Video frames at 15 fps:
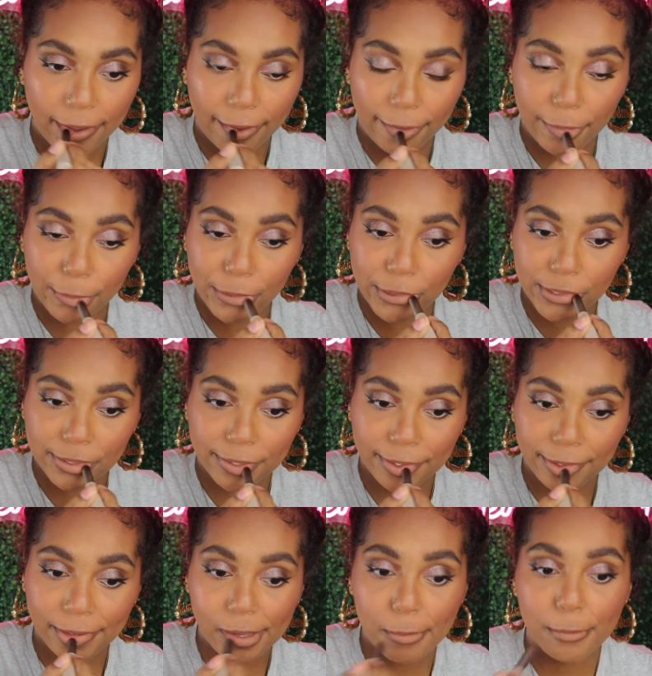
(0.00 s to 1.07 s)
I will
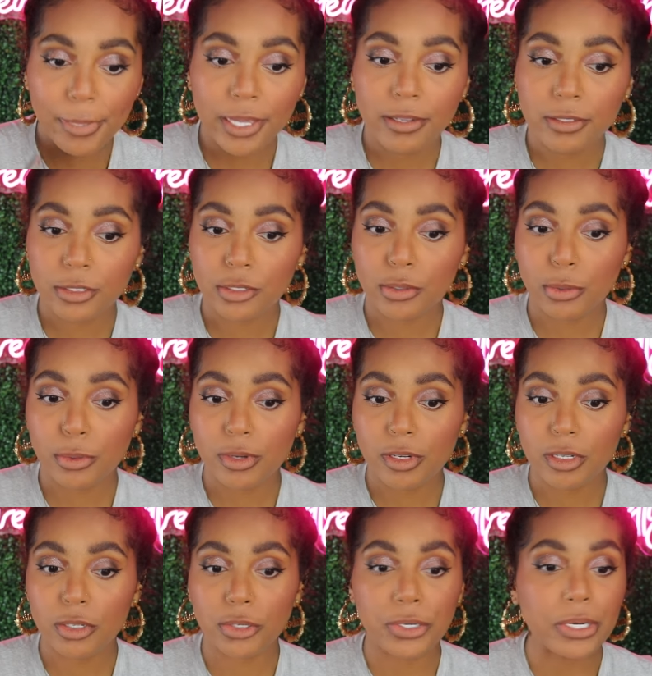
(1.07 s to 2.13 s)
say, make
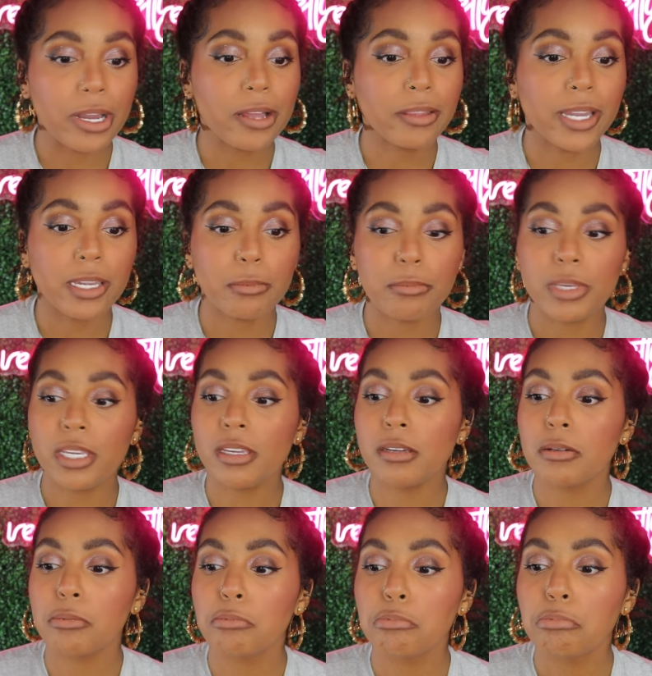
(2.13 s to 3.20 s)
sure you're not like
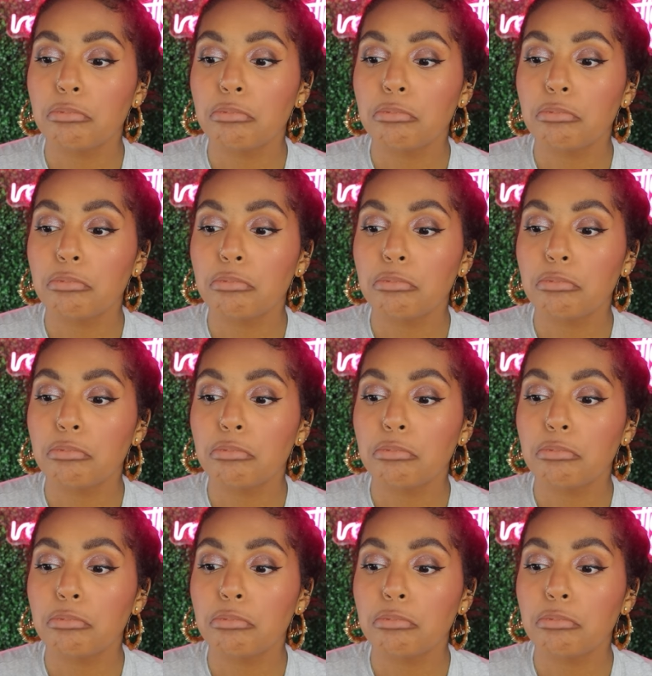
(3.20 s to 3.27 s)
me